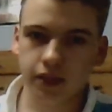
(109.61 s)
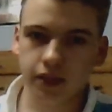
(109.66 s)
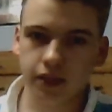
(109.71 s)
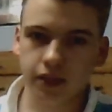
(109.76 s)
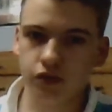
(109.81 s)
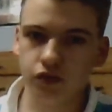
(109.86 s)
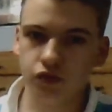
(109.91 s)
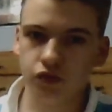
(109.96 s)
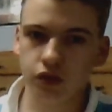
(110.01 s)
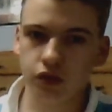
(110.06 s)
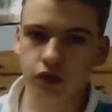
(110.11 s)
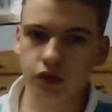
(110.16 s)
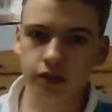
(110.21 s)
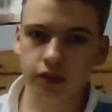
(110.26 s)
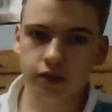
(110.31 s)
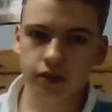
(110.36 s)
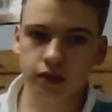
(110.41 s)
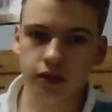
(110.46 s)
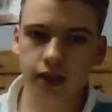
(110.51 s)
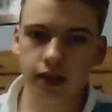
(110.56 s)

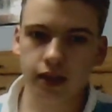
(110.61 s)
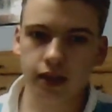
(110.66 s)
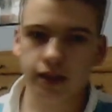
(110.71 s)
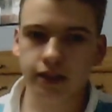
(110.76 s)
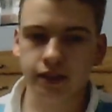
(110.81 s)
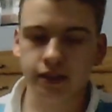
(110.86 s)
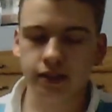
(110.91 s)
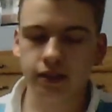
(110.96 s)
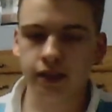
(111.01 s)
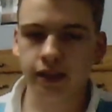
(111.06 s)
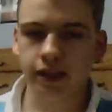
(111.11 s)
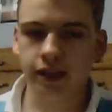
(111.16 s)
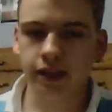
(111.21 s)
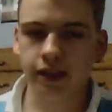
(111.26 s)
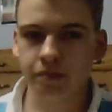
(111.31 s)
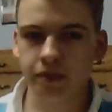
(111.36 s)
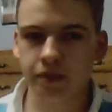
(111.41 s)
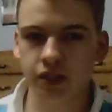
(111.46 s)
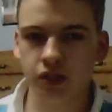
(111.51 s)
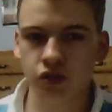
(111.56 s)
Kingdra line, it's less
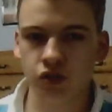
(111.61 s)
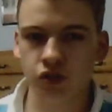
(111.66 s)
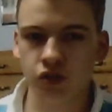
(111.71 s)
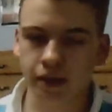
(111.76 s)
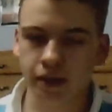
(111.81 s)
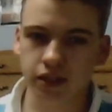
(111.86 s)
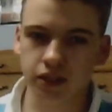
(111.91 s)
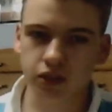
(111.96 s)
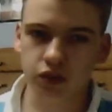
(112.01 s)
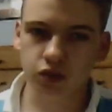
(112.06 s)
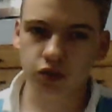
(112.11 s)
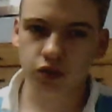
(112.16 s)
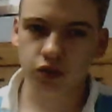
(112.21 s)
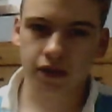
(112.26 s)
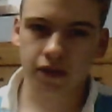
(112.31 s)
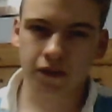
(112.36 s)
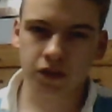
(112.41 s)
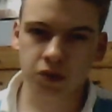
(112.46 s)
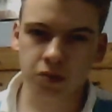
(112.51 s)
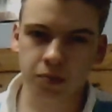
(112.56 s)
because you're mainly using
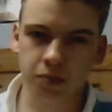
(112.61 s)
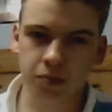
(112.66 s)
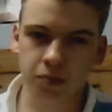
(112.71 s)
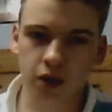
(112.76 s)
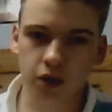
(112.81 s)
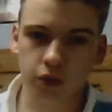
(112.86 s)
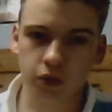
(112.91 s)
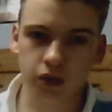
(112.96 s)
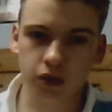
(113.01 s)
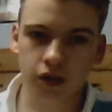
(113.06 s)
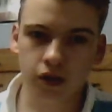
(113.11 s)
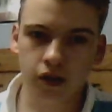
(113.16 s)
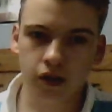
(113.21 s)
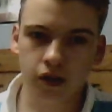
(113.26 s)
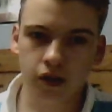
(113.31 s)
it for its power.